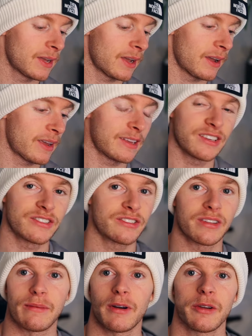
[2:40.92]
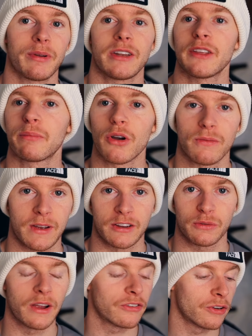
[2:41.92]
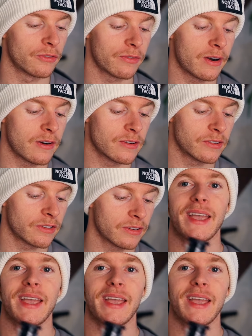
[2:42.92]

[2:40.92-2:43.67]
Uh, it's, in my opinion, the perfect sweatshirt fragrance.